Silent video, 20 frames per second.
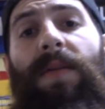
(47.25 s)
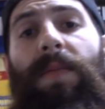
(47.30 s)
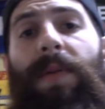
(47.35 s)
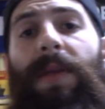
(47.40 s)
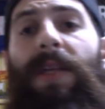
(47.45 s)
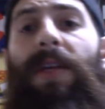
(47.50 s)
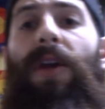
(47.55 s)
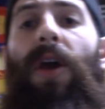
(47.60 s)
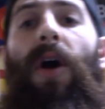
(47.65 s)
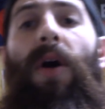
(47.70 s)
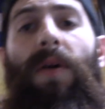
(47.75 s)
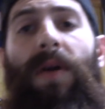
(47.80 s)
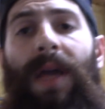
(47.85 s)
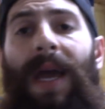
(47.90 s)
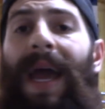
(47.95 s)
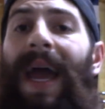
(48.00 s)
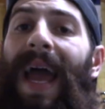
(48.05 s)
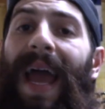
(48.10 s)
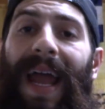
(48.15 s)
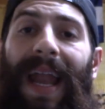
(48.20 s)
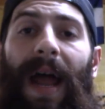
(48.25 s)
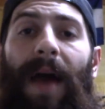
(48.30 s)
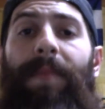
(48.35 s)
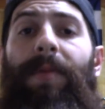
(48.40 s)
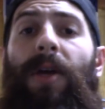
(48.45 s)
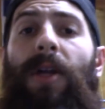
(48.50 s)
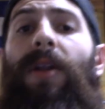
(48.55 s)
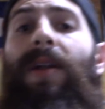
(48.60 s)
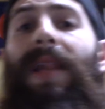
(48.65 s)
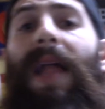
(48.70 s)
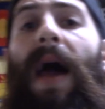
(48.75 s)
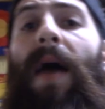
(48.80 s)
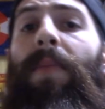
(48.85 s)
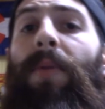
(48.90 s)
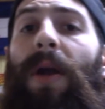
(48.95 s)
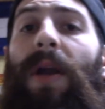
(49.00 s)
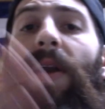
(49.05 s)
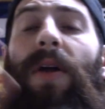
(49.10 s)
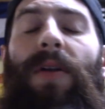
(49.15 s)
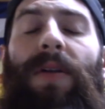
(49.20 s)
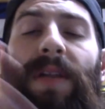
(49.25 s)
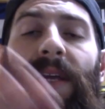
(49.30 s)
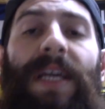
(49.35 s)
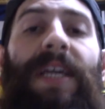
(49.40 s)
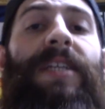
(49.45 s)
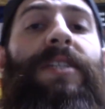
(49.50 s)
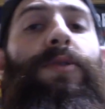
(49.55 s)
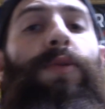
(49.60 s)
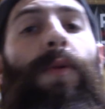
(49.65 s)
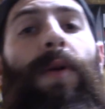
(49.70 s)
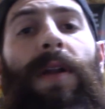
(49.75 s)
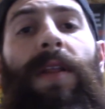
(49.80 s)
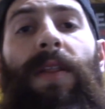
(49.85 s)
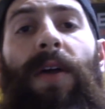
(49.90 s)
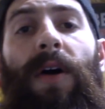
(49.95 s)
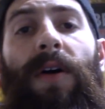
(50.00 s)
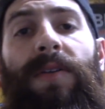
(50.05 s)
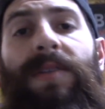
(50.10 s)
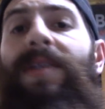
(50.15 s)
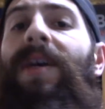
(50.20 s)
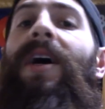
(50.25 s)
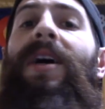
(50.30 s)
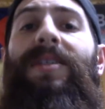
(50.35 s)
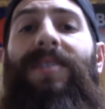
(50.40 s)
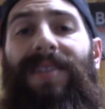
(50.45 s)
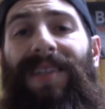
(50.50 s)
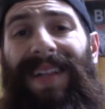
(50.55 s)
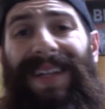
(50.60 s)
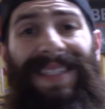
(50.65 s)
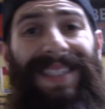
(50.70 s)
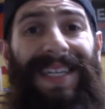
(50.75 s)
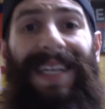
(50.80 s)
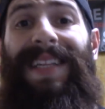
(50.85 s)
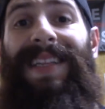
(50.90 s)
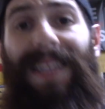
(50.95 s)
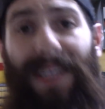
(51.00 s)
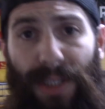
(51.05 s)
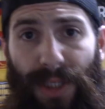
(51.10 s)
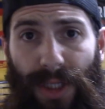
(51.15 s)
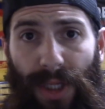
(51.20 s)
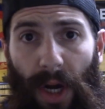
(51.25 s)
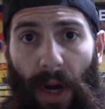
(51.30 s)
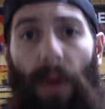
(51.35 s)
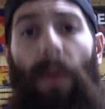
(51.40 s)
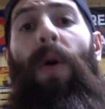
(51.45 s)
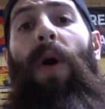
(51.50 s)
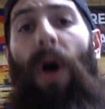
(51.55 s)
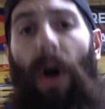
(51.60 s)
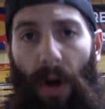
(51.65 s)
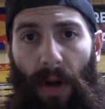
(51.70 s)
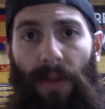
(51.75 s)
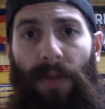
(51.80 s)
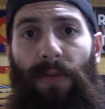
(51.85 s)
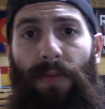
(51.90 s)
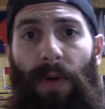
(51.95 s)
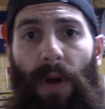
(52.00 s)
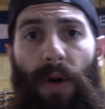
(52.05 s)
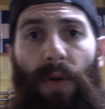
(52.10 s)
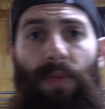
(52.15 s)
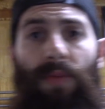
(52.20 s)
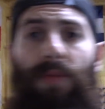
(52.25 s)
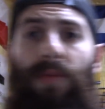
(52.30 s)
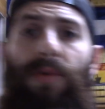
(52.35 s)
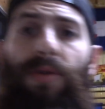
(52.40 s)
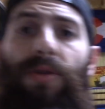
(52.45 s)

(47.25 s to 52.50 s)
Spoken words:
to be yoke. And I'm going to elaborate on each one of those. So let's get this show on the road.